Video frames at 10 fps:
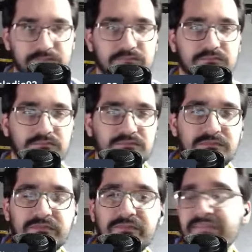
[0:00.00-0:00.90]
that
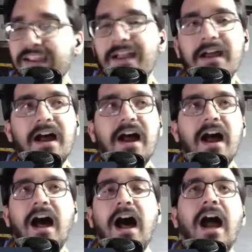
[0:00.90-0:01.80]
desire to want to
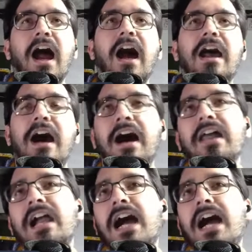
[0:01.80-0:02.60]
see this